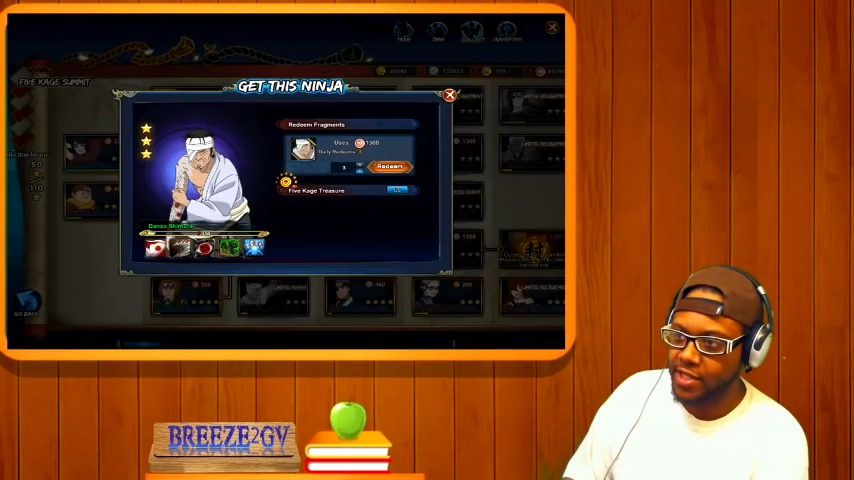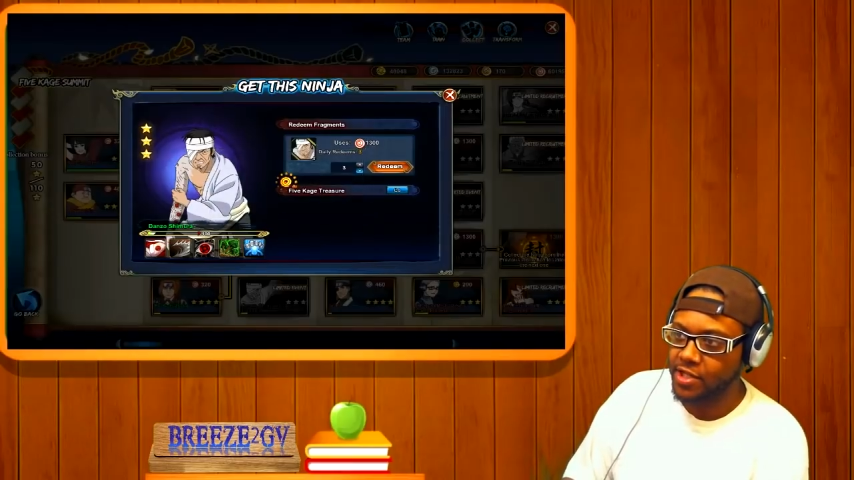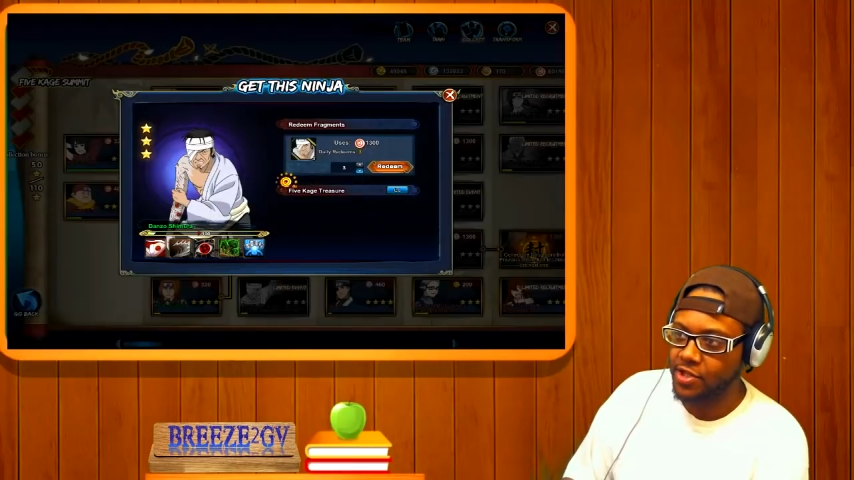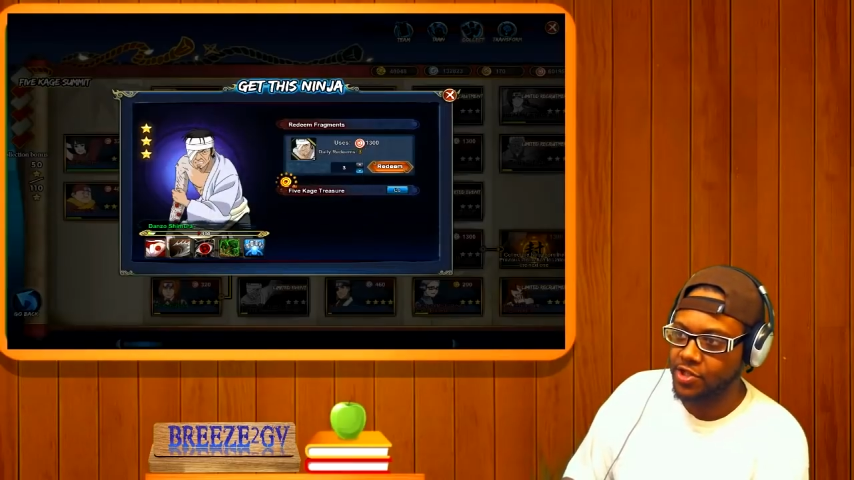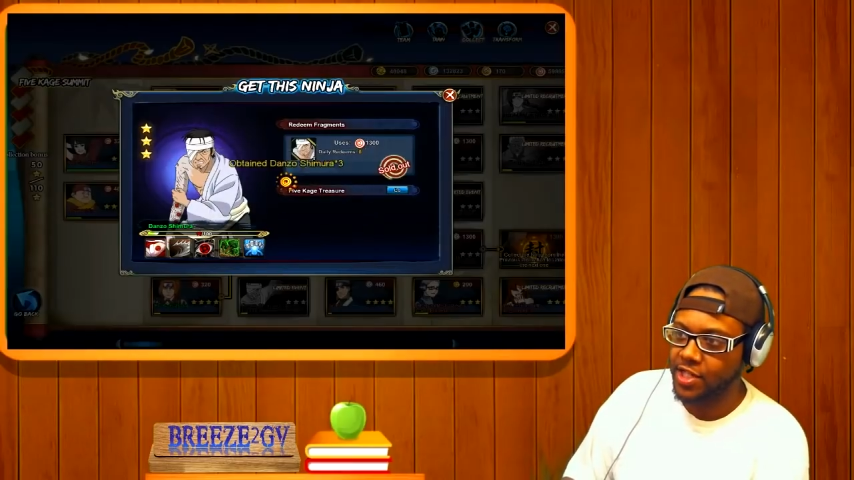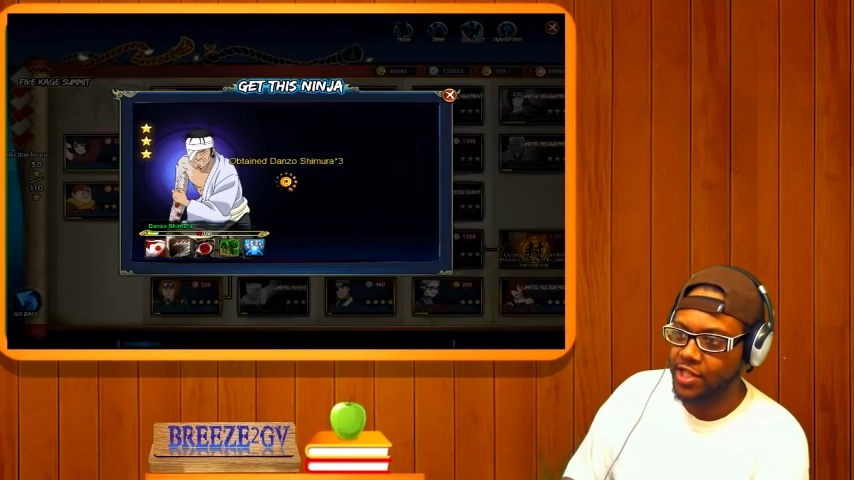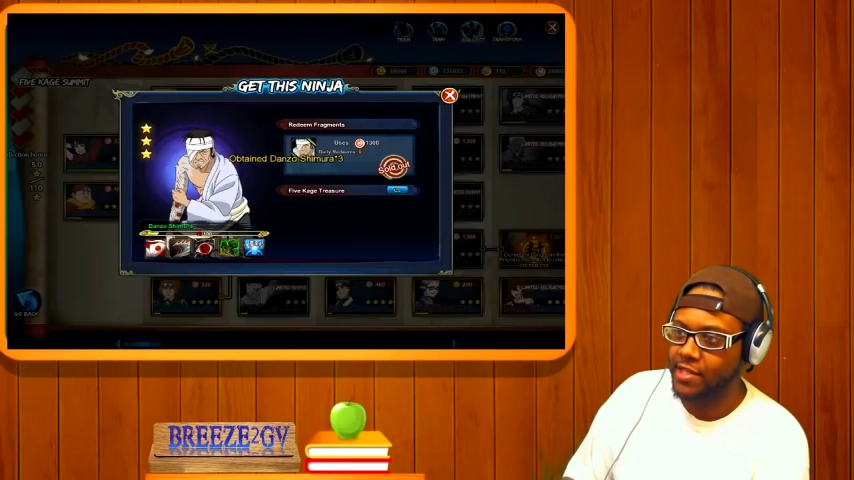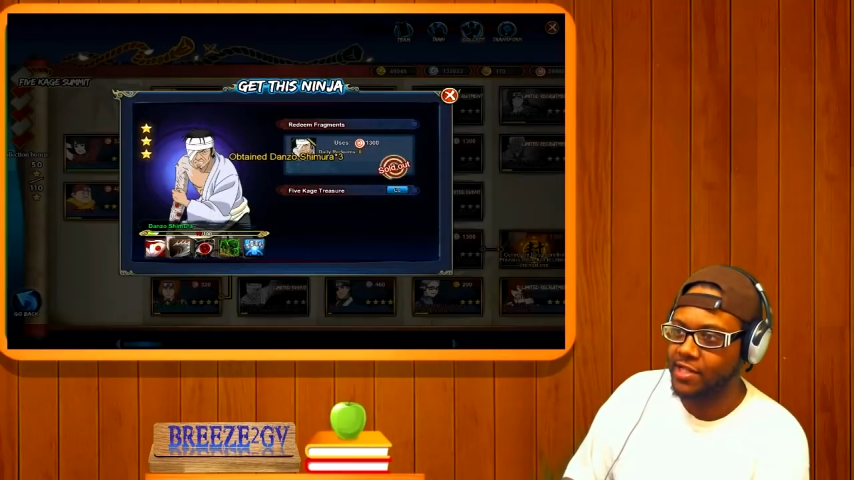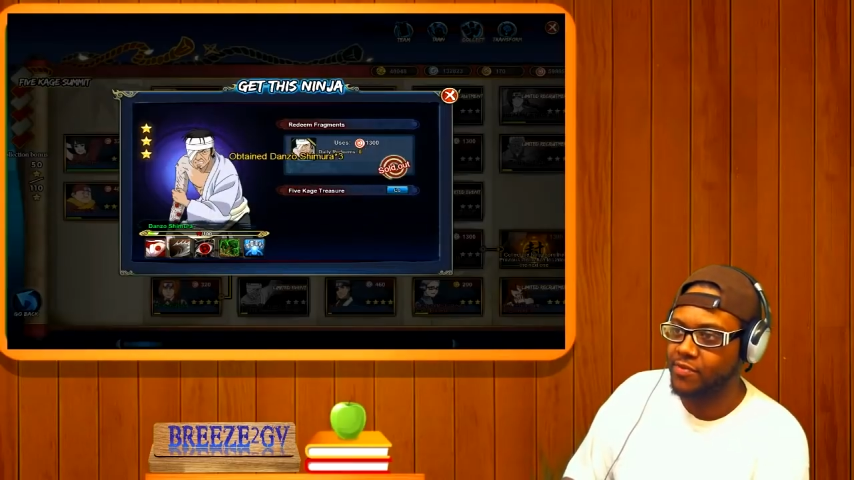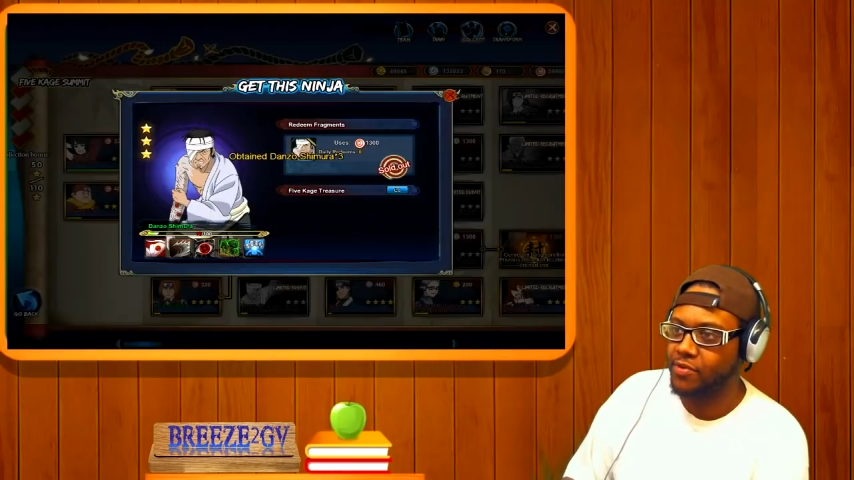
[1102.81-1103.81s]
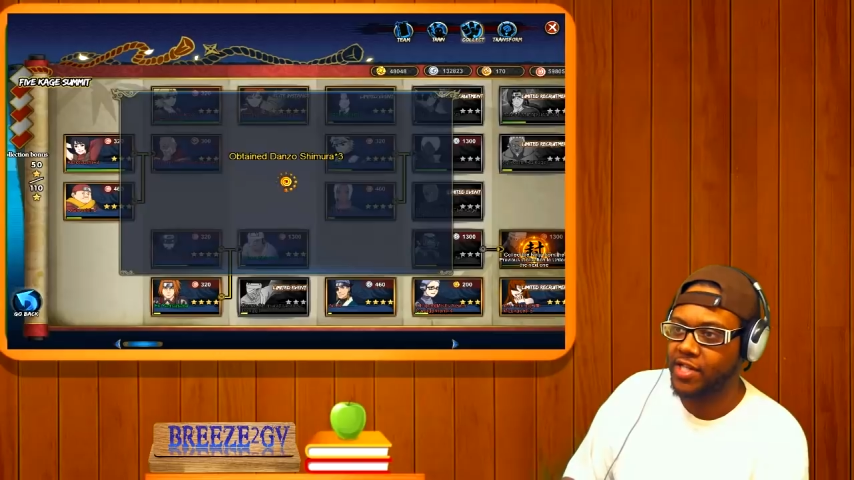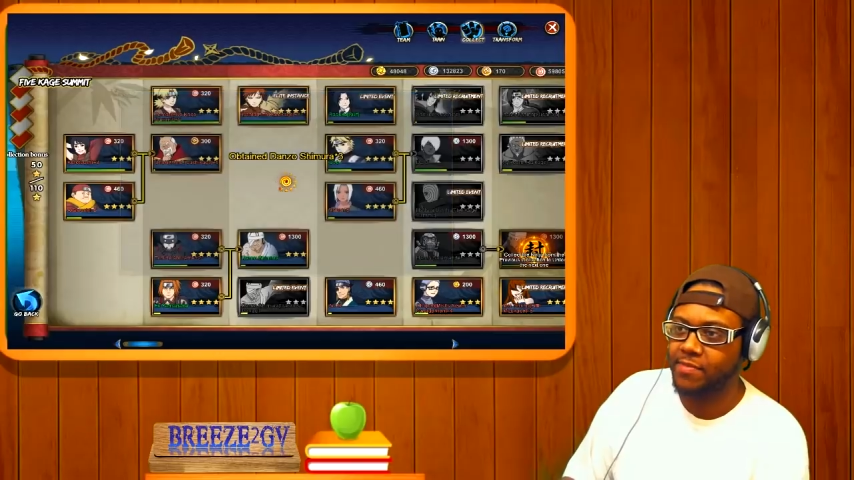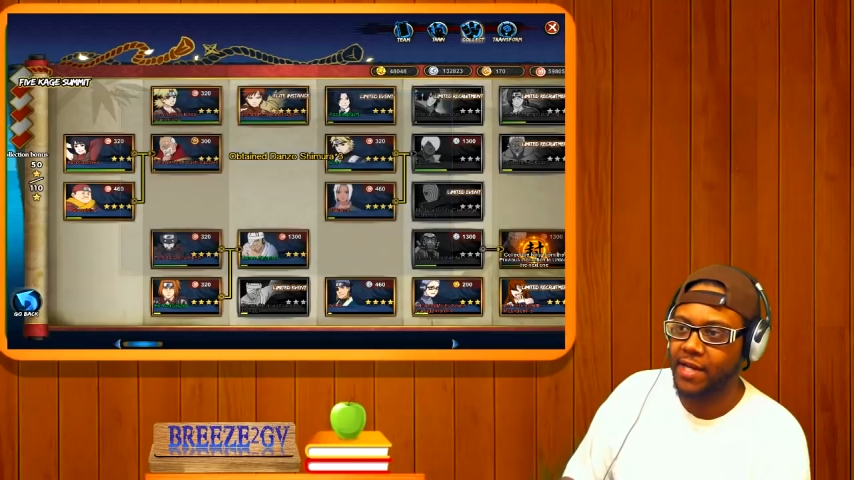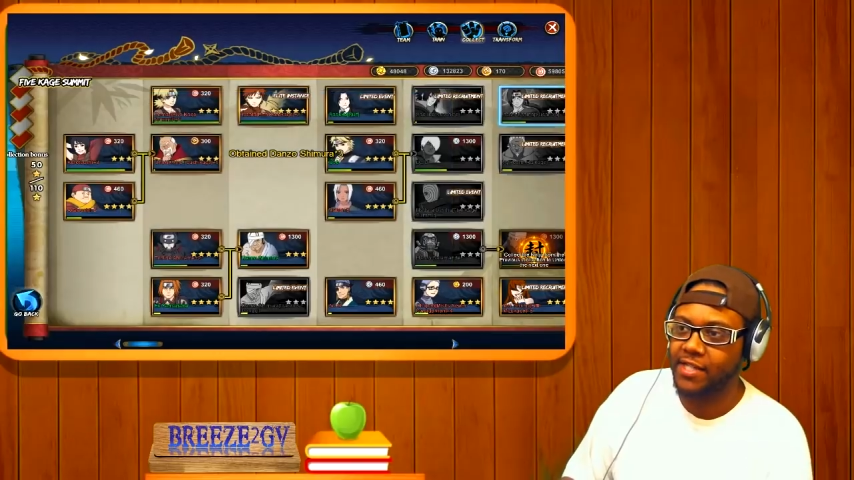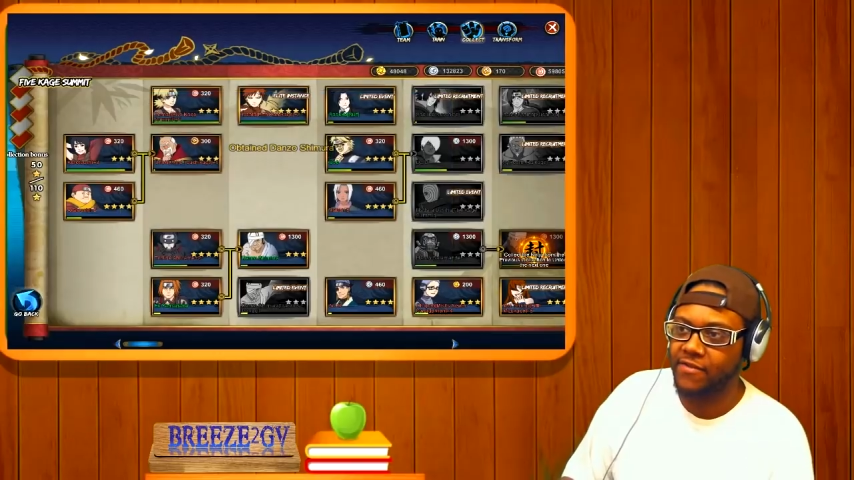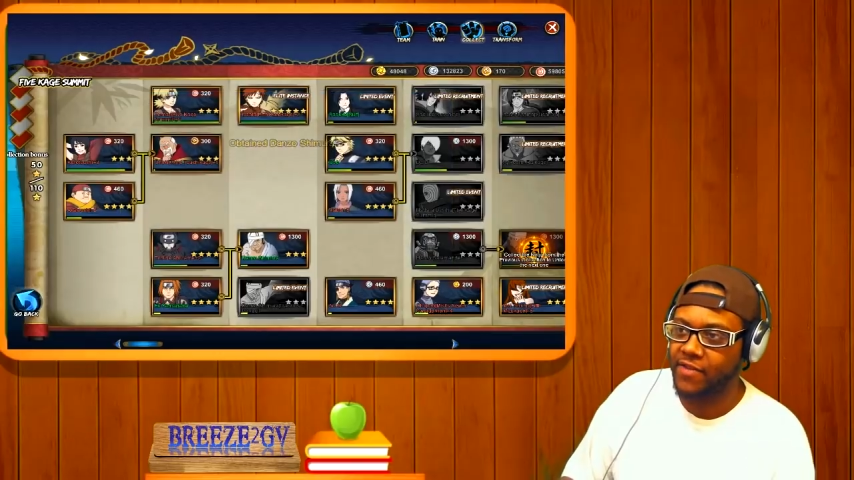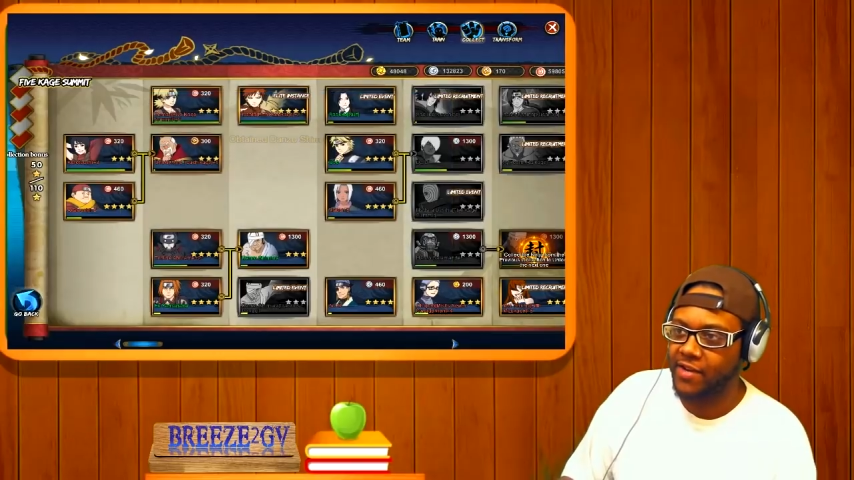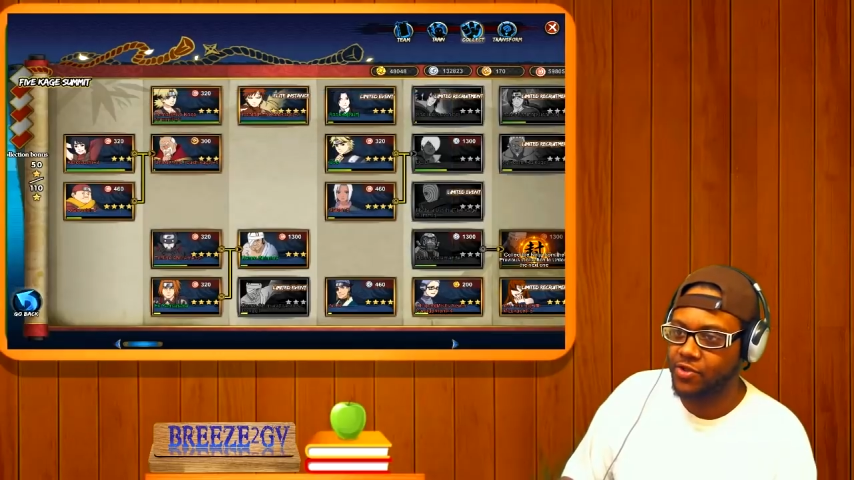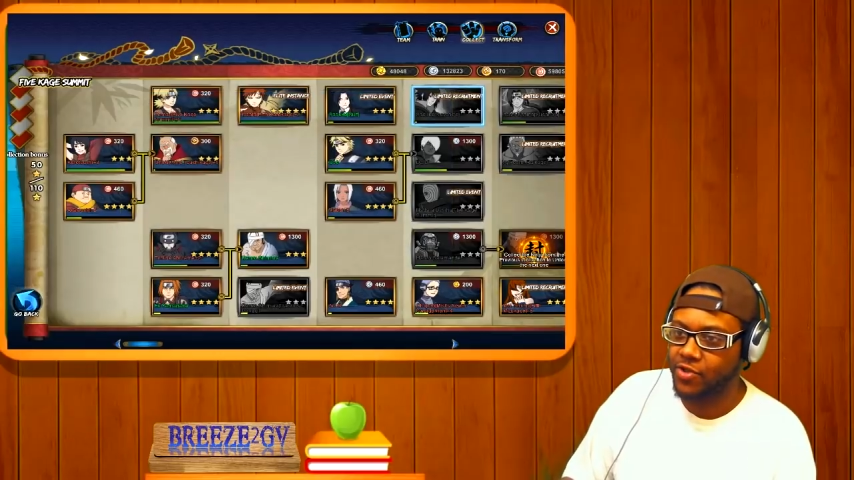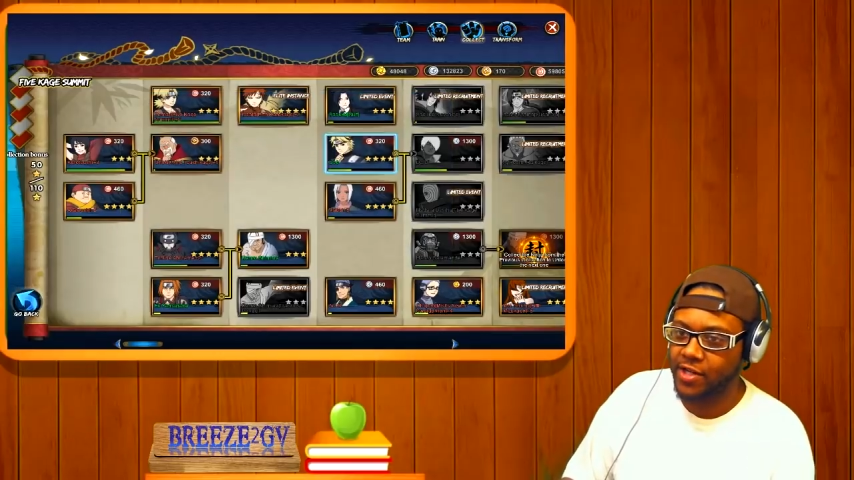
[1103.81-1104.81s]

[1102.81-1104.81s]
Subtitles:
So you get the ninja points by survival trial,